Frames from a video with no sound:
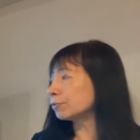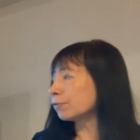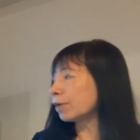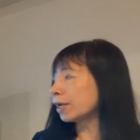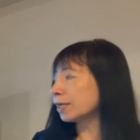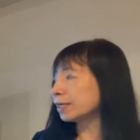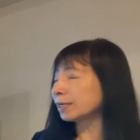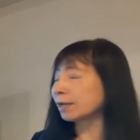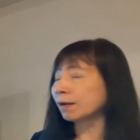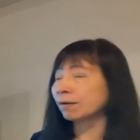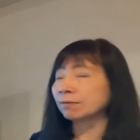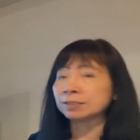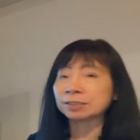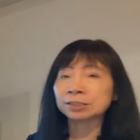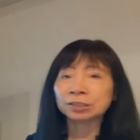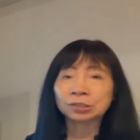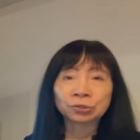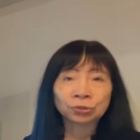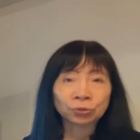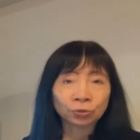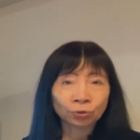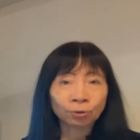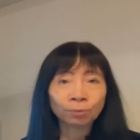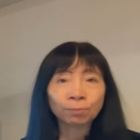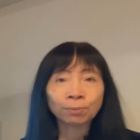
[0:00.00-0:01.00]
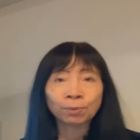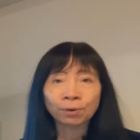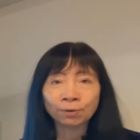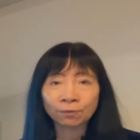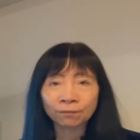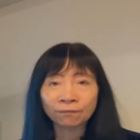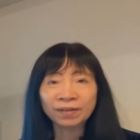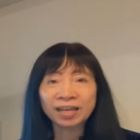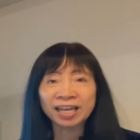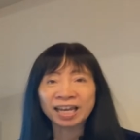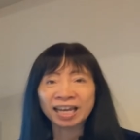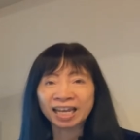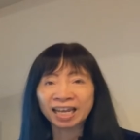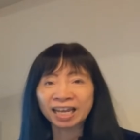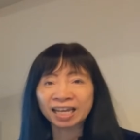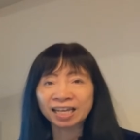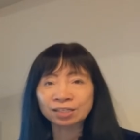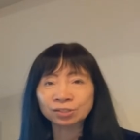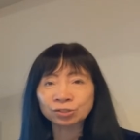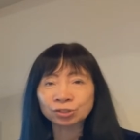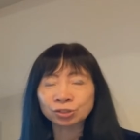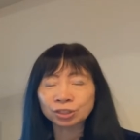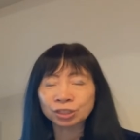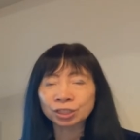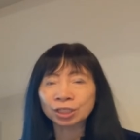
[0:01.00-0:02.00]
right now, it's global
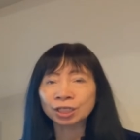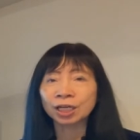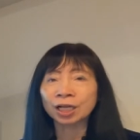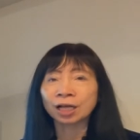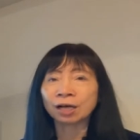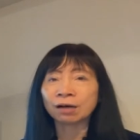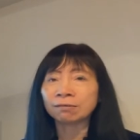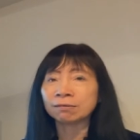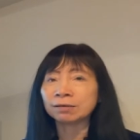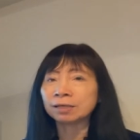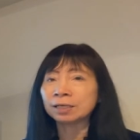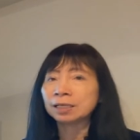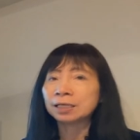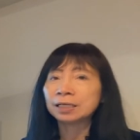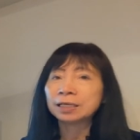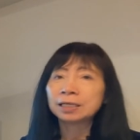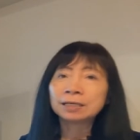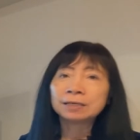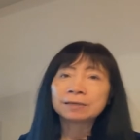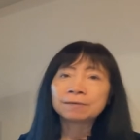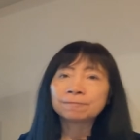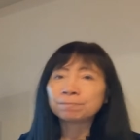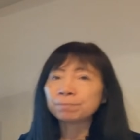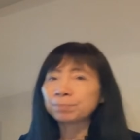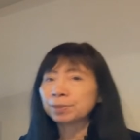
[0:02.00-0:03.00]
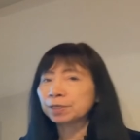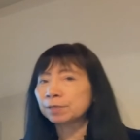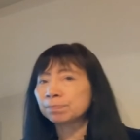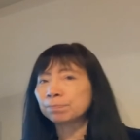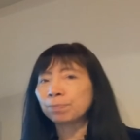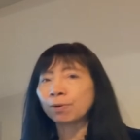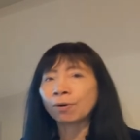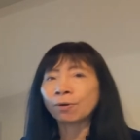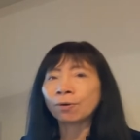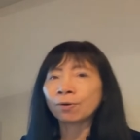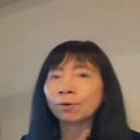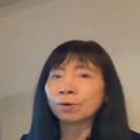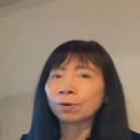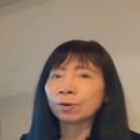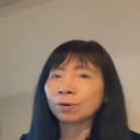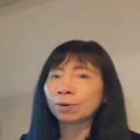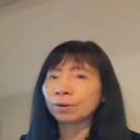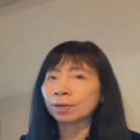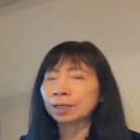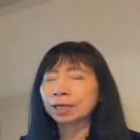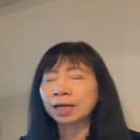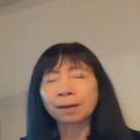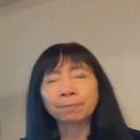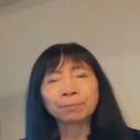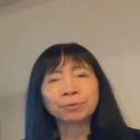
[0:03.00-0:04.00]
village, you know,
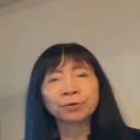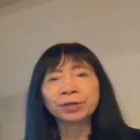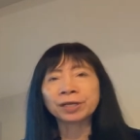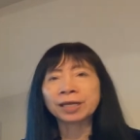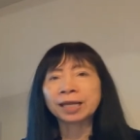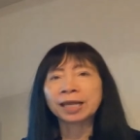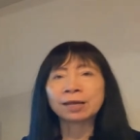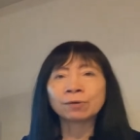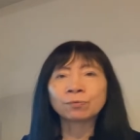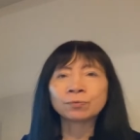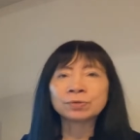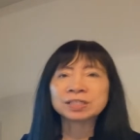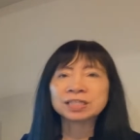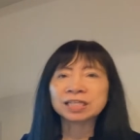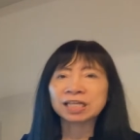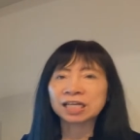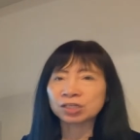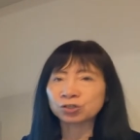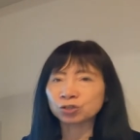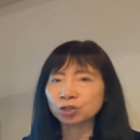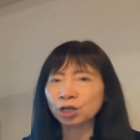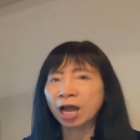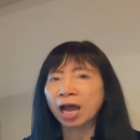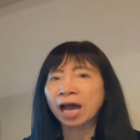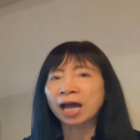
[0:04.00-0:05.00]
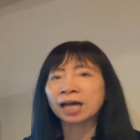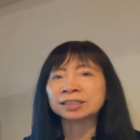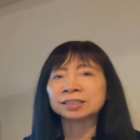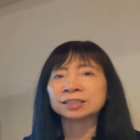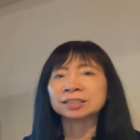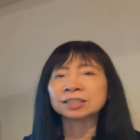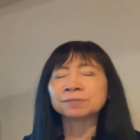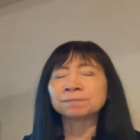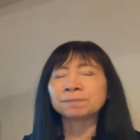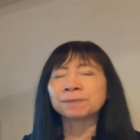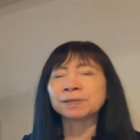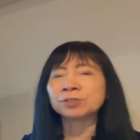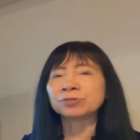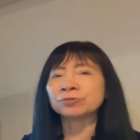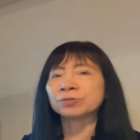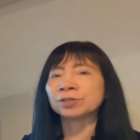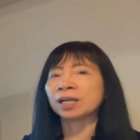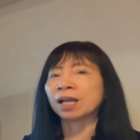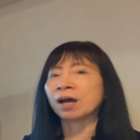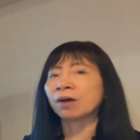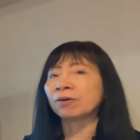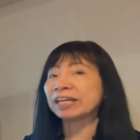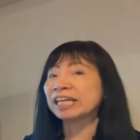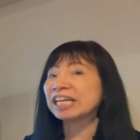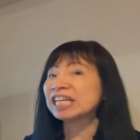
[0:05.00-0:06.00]
people communicate with each other, especially
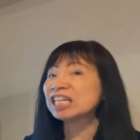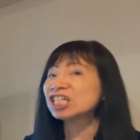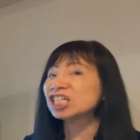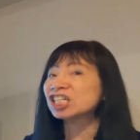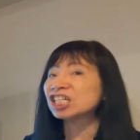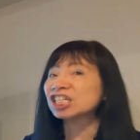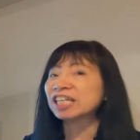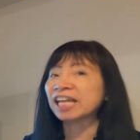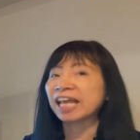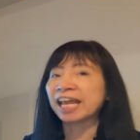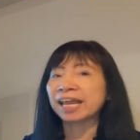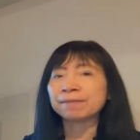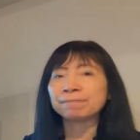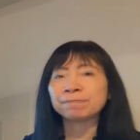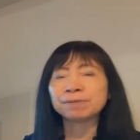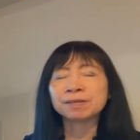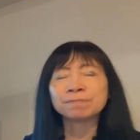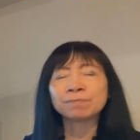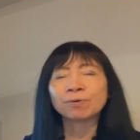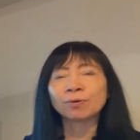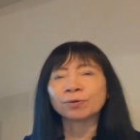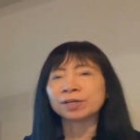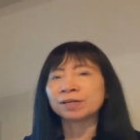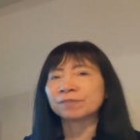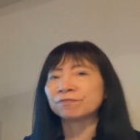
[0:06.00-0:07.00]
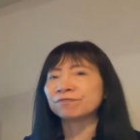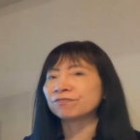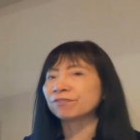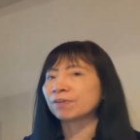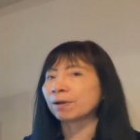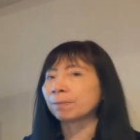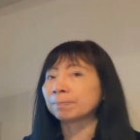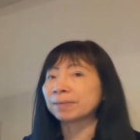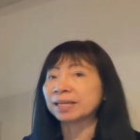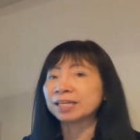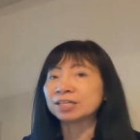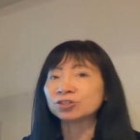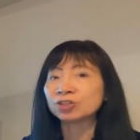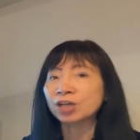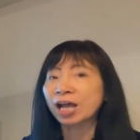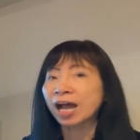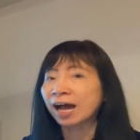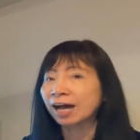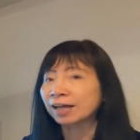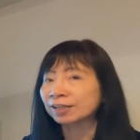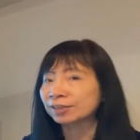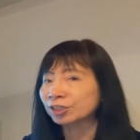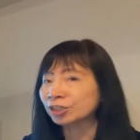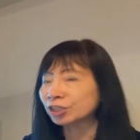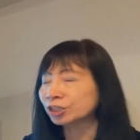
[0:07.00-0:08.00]
now internet, people learn from each
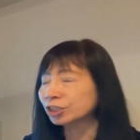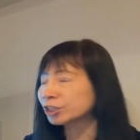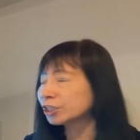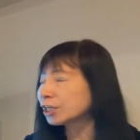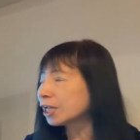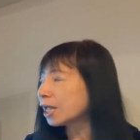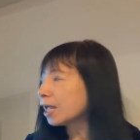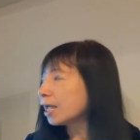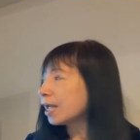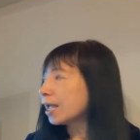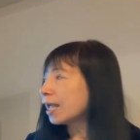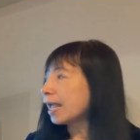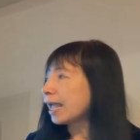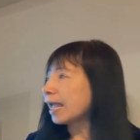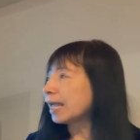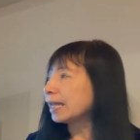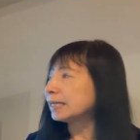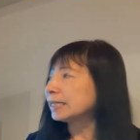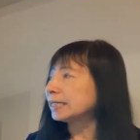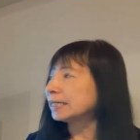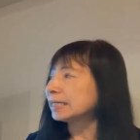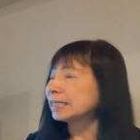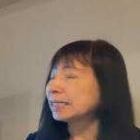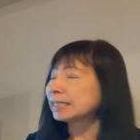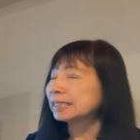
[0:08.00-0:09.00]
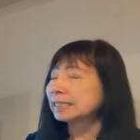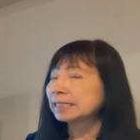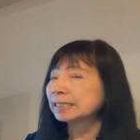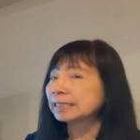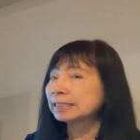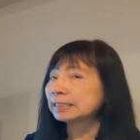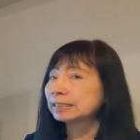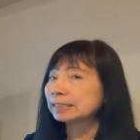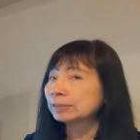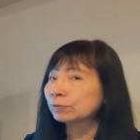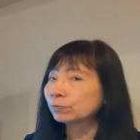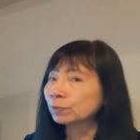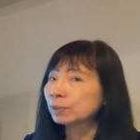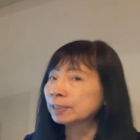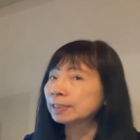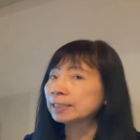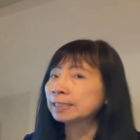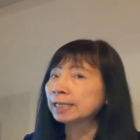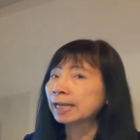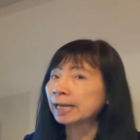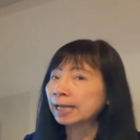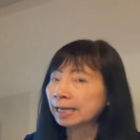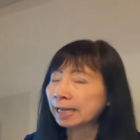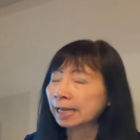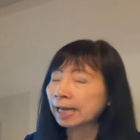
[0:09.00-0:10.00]
other, and we
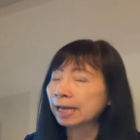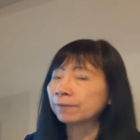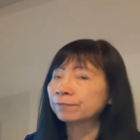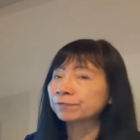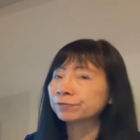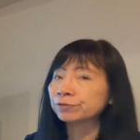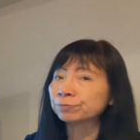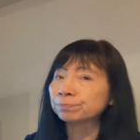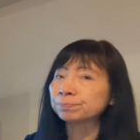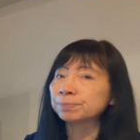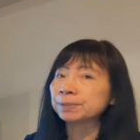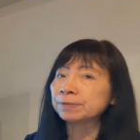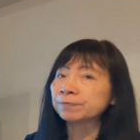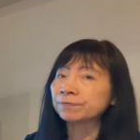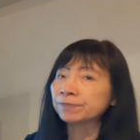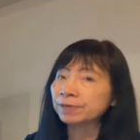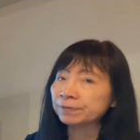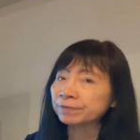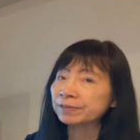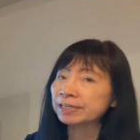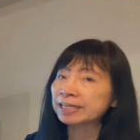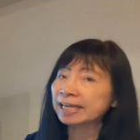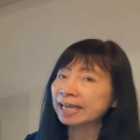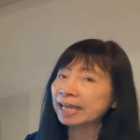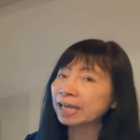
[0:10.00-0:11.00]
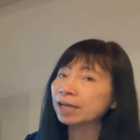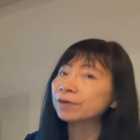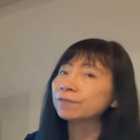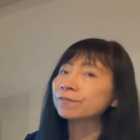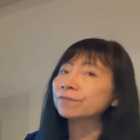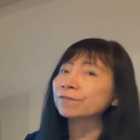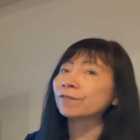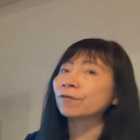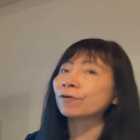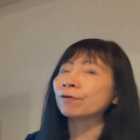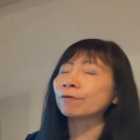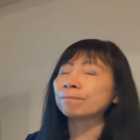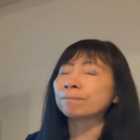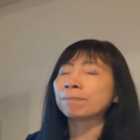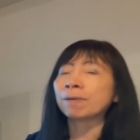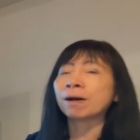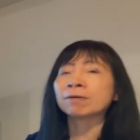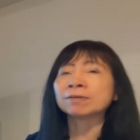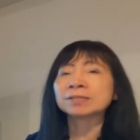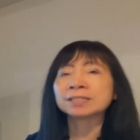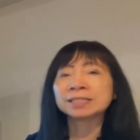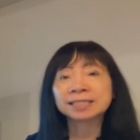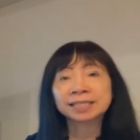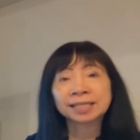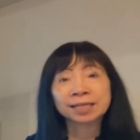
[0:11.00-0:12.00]
have to be very careful
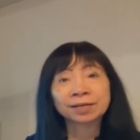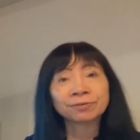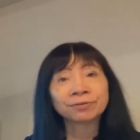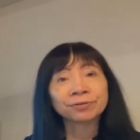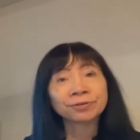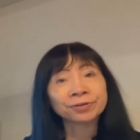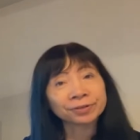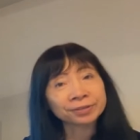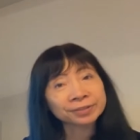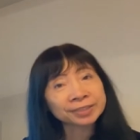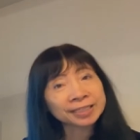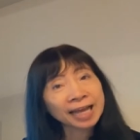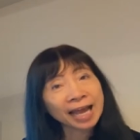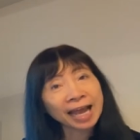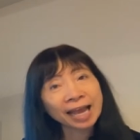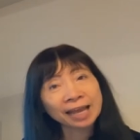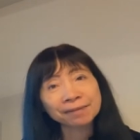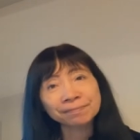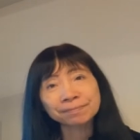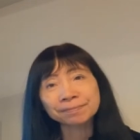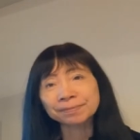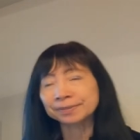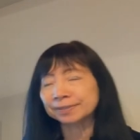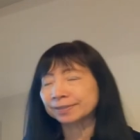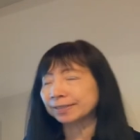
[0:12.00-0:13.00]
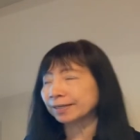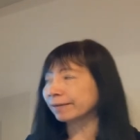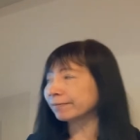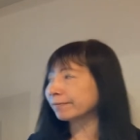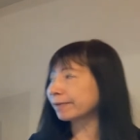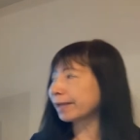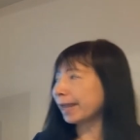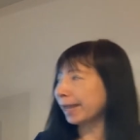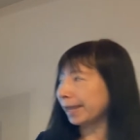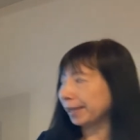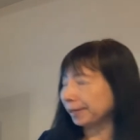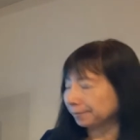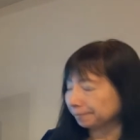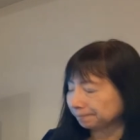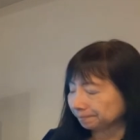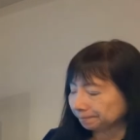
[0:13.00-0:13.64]
about stereotype, okay?